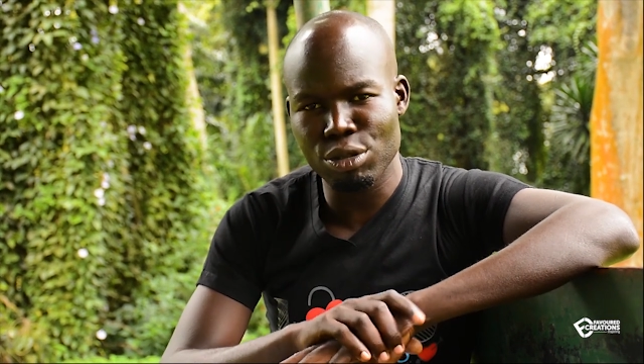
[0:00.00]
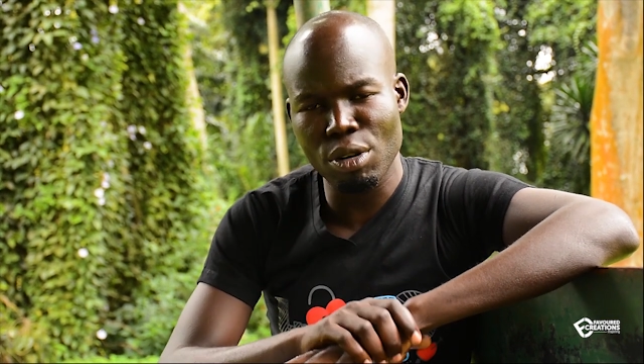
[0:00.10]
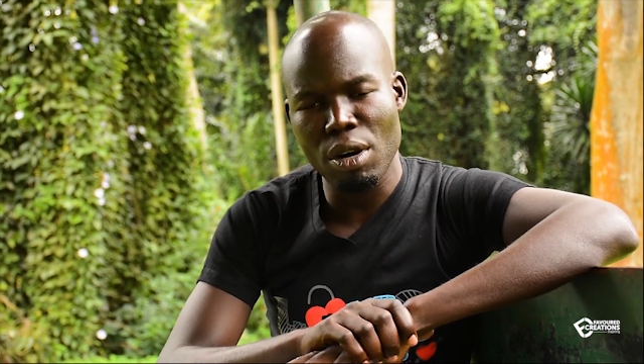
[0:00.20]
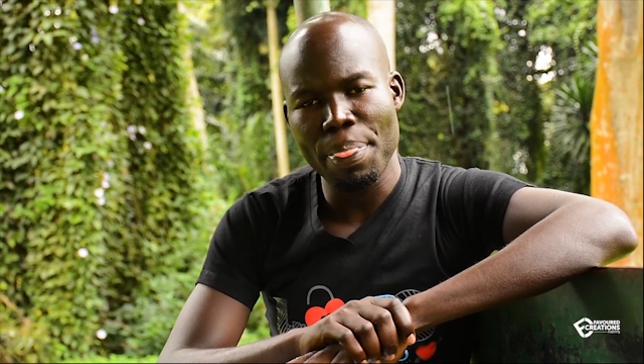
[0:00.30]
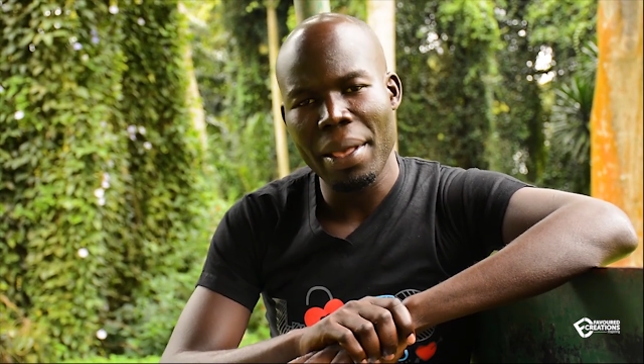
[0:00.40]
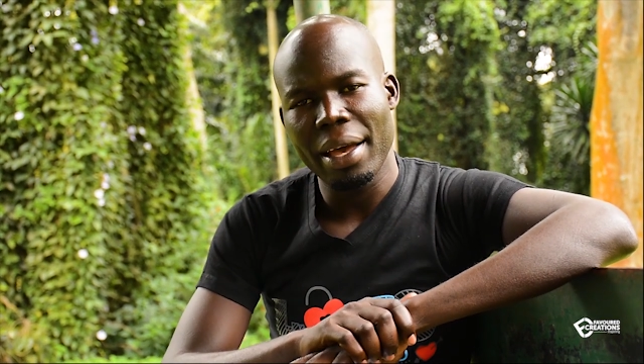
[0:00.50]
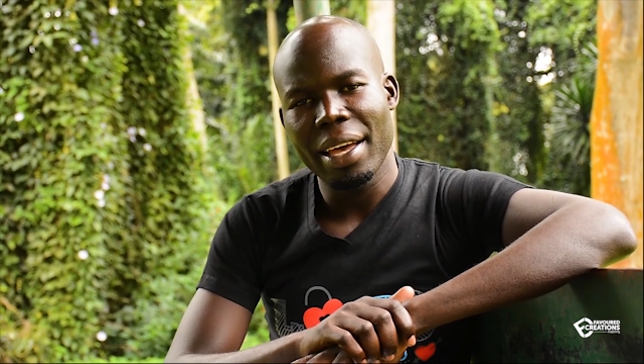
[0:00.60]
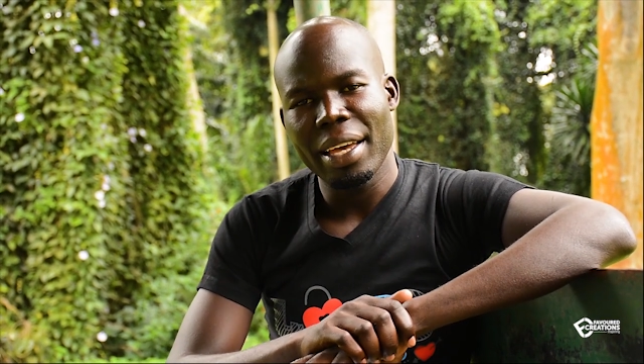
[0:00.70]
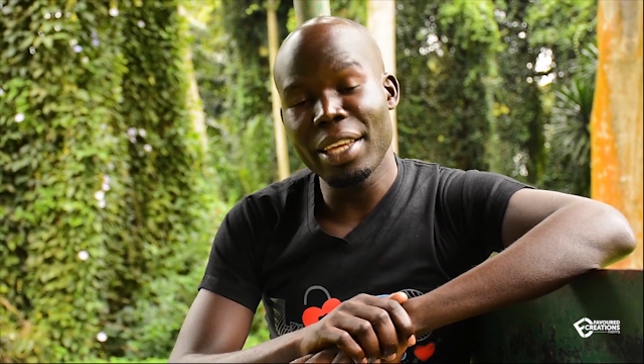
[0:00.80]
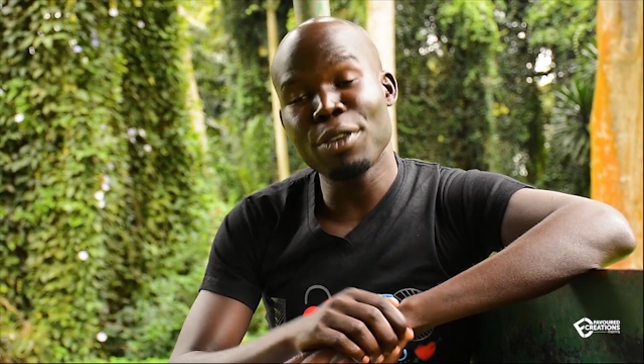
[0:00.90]
So
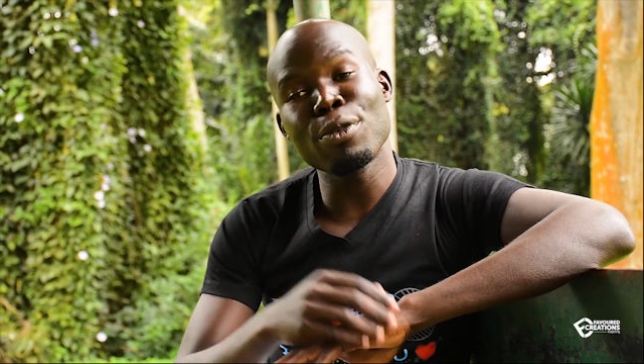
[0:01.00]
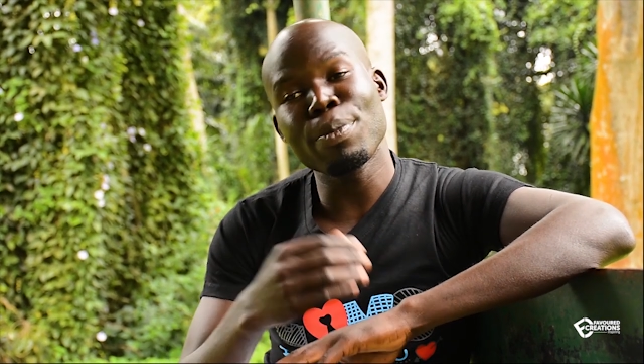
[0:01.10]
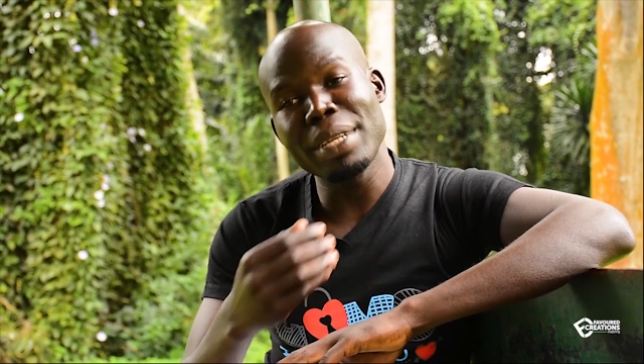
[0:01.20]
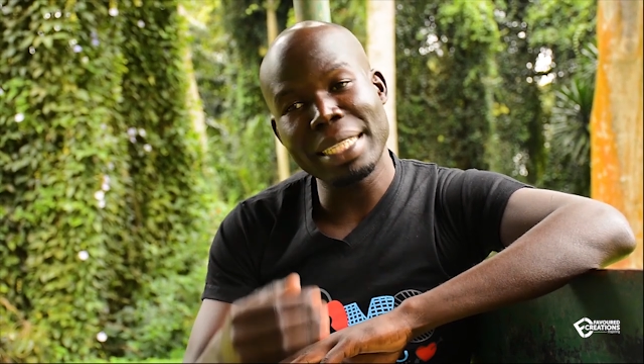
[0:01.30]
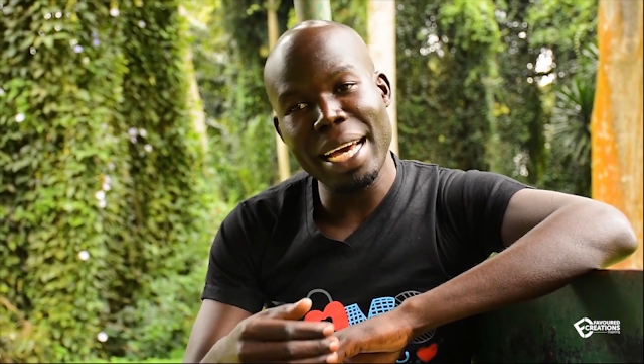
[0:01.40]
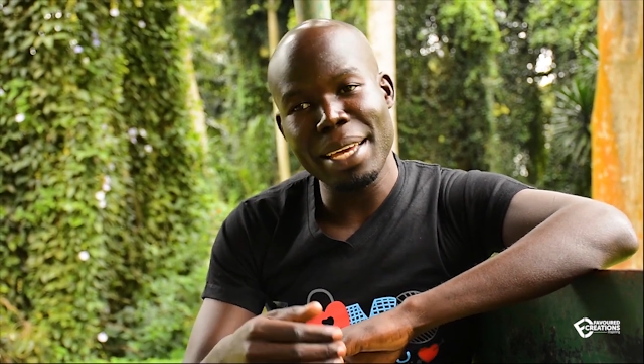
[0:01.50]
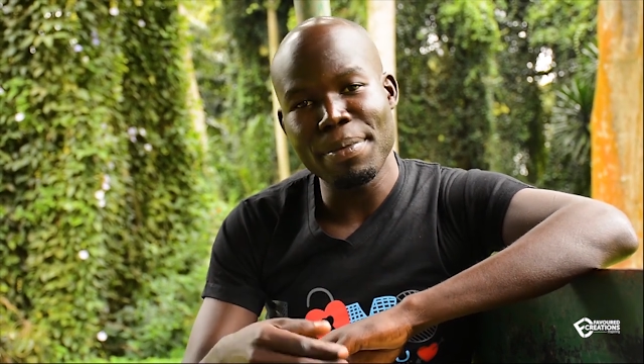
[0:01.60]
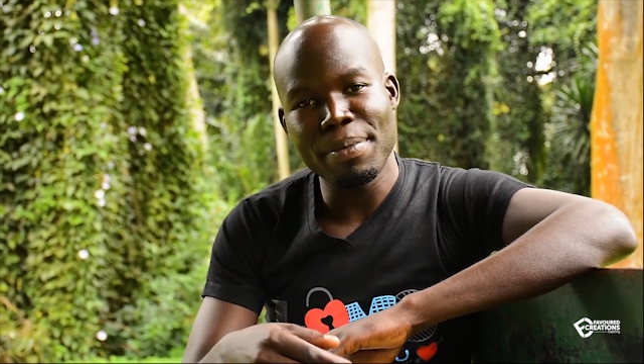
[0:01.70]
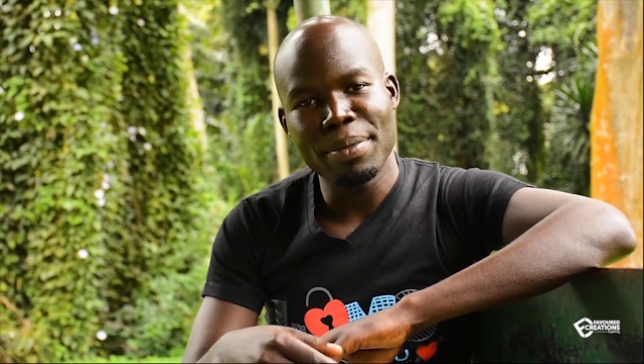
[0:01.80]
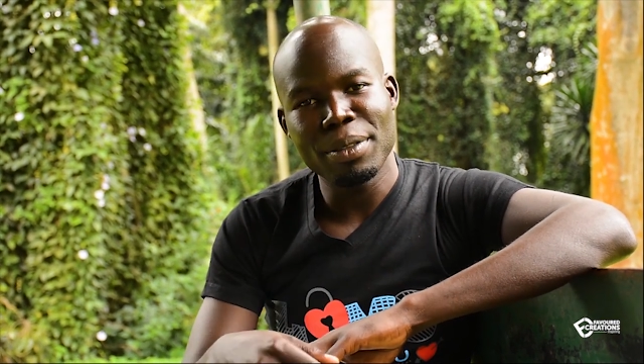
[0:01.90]
it took me time
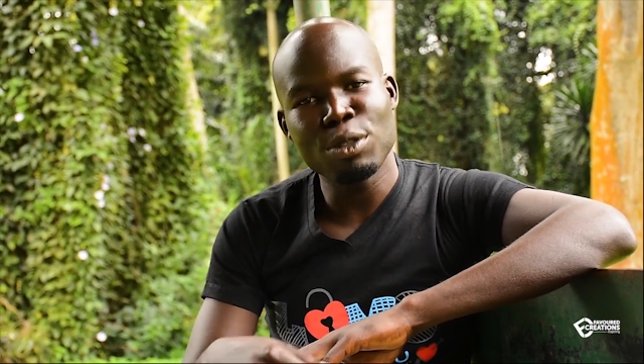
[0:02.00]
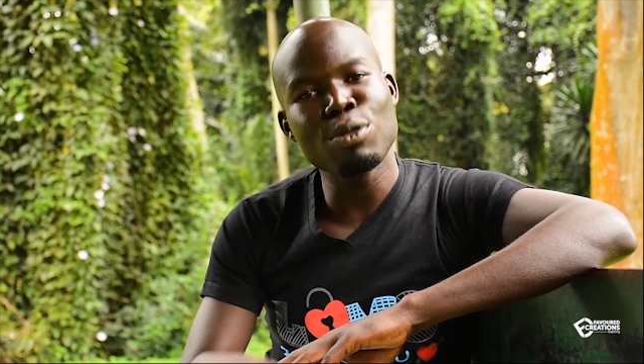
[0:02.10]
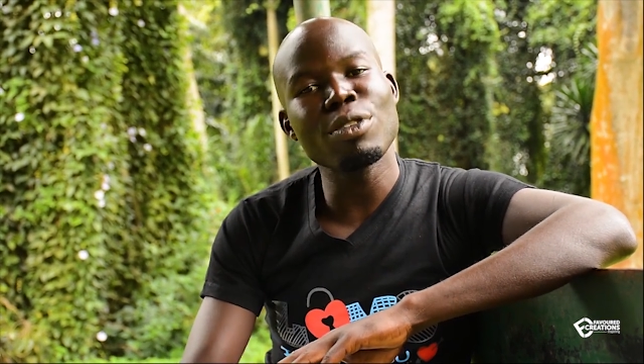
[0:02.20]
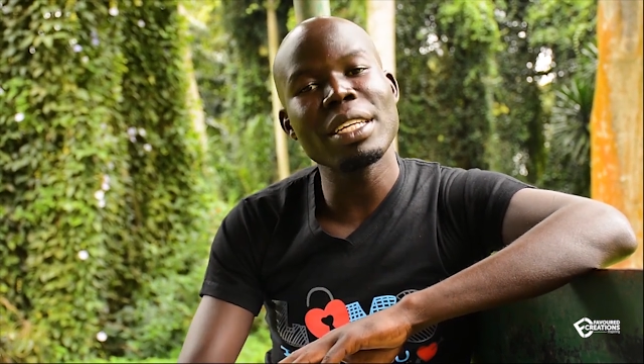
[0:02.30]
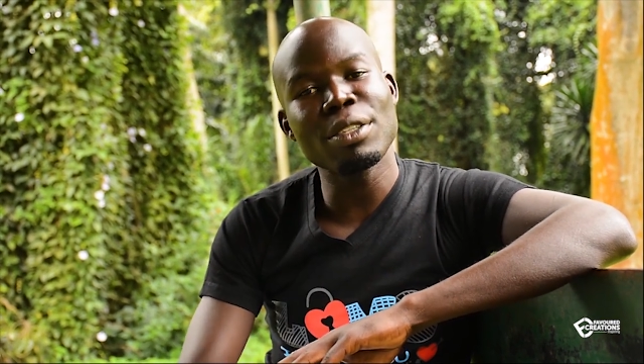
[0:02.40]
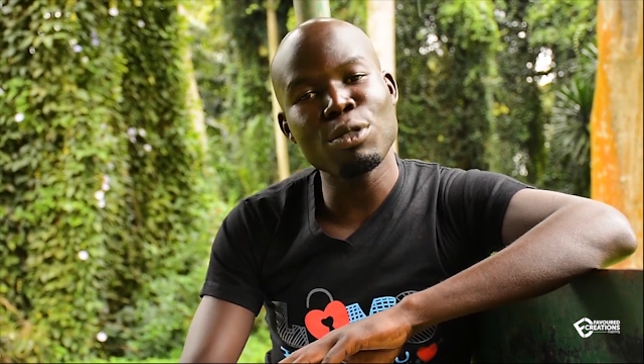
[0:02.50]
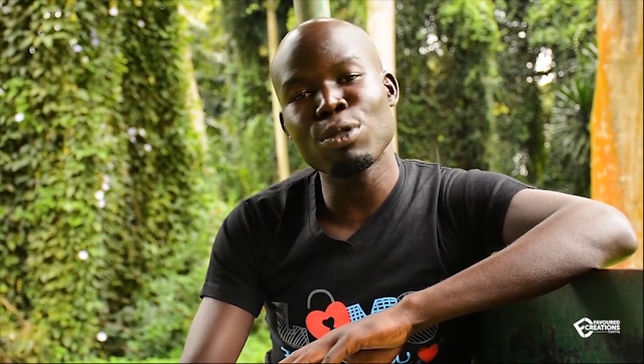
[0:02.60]
to